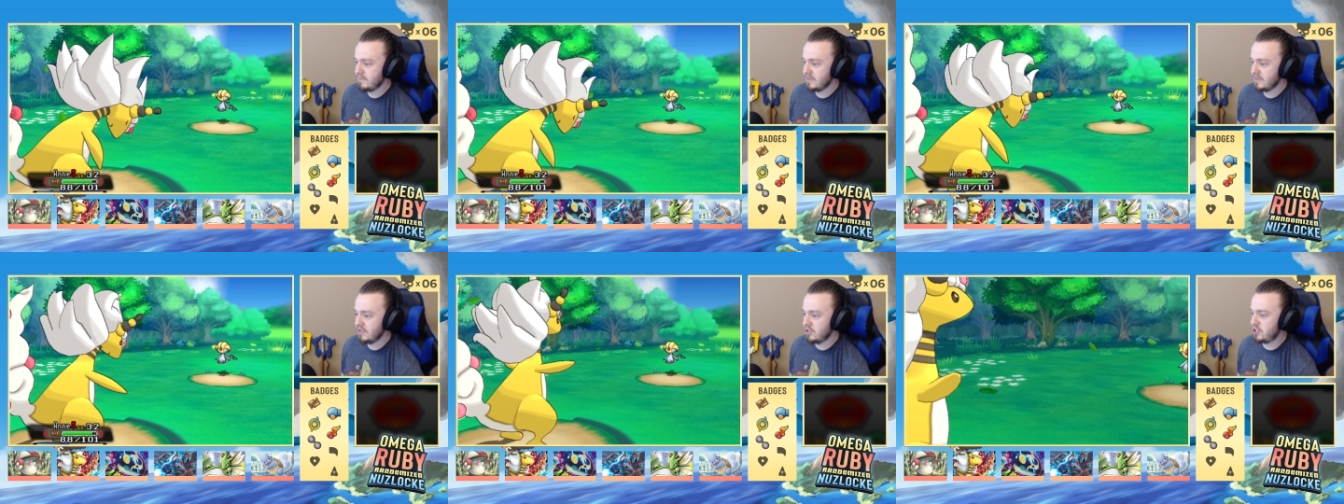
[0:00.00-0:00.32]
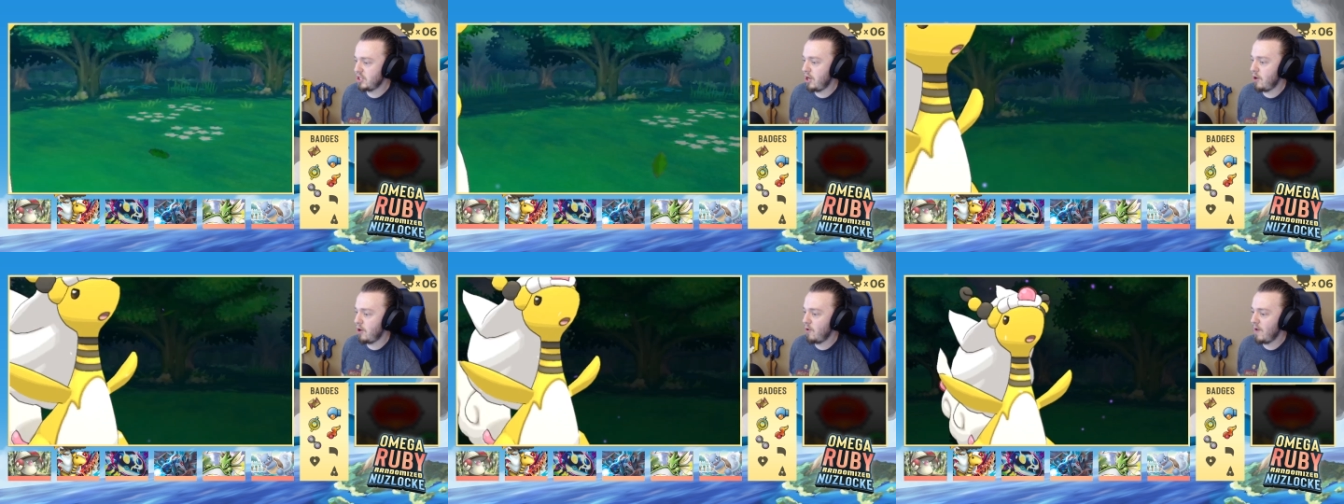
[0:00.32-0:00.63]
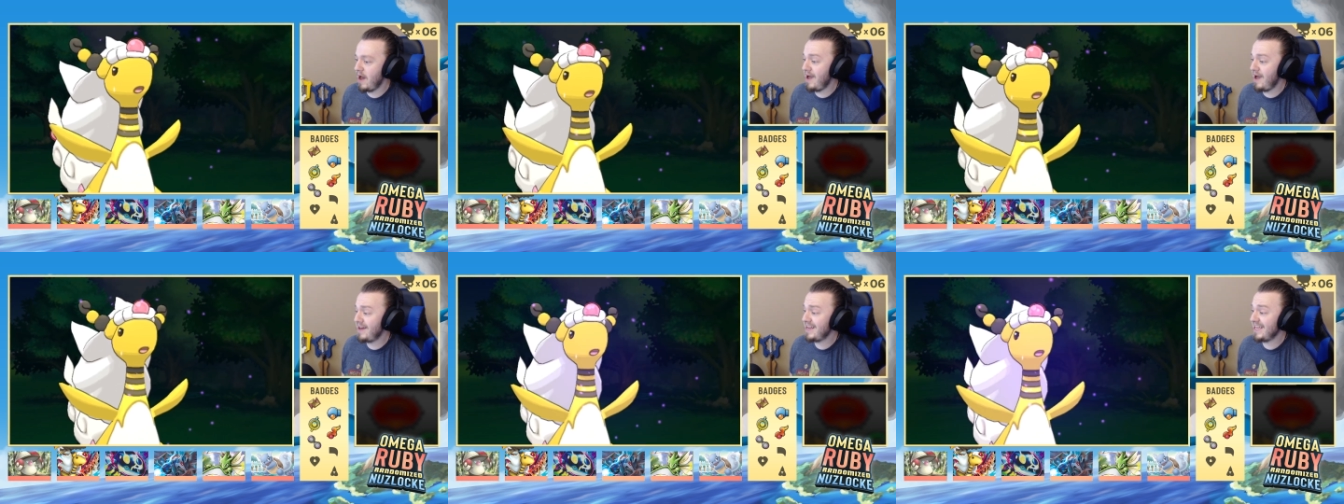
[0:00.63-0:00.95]
Go
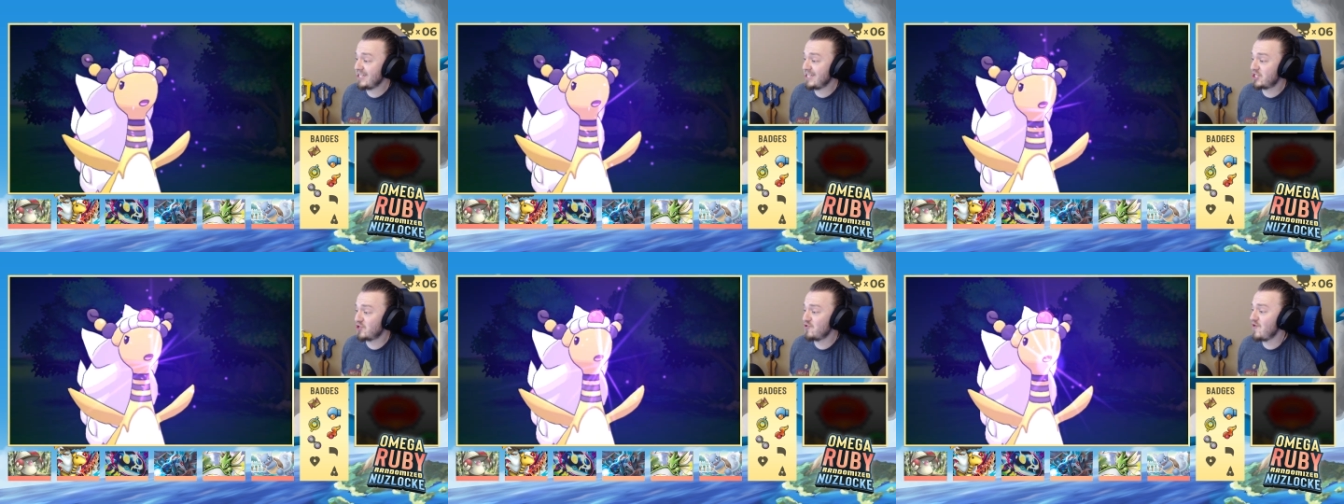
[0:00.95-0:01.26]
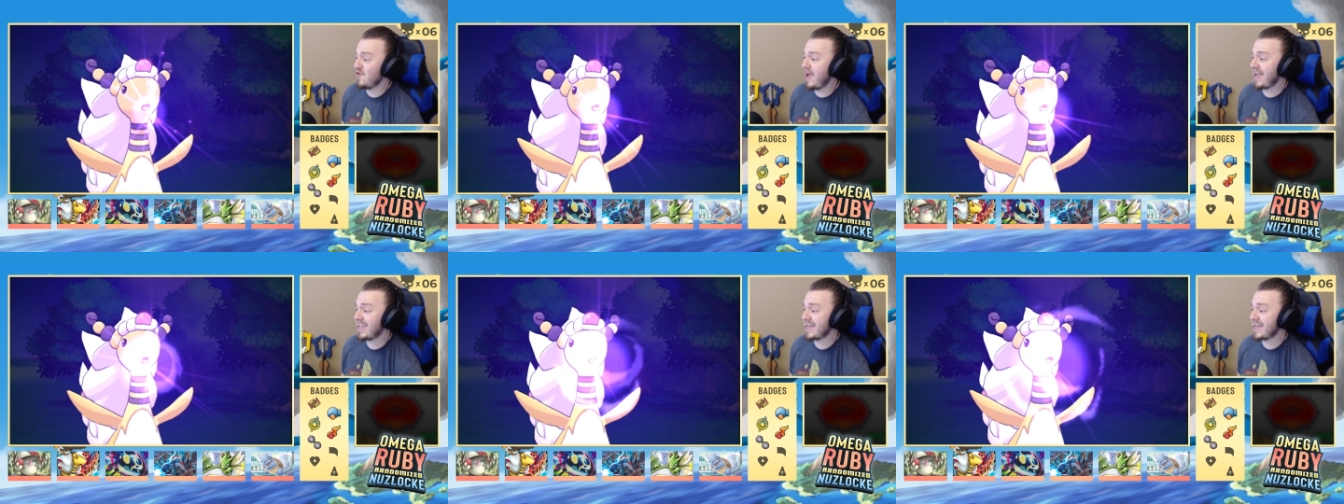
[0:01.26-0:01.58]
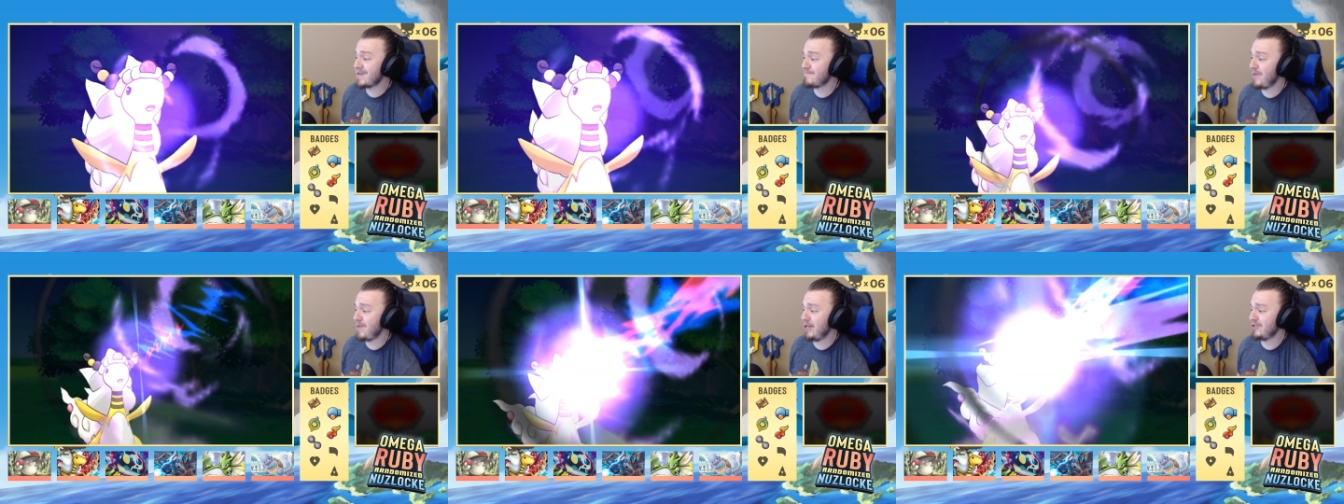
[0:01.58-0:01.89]
on a
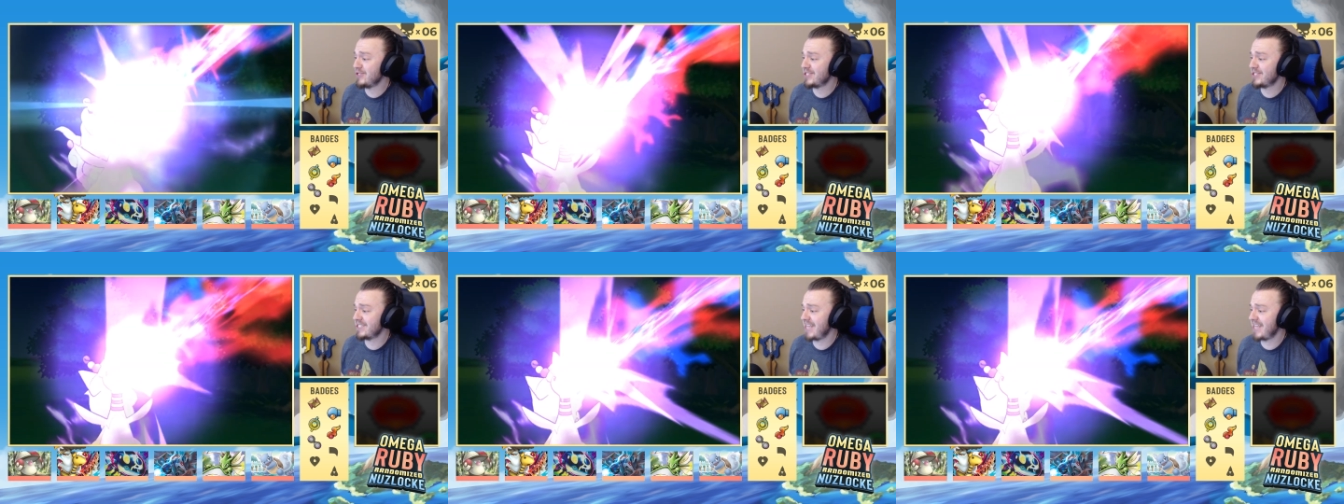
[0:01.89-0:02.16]
Dragon Pulse.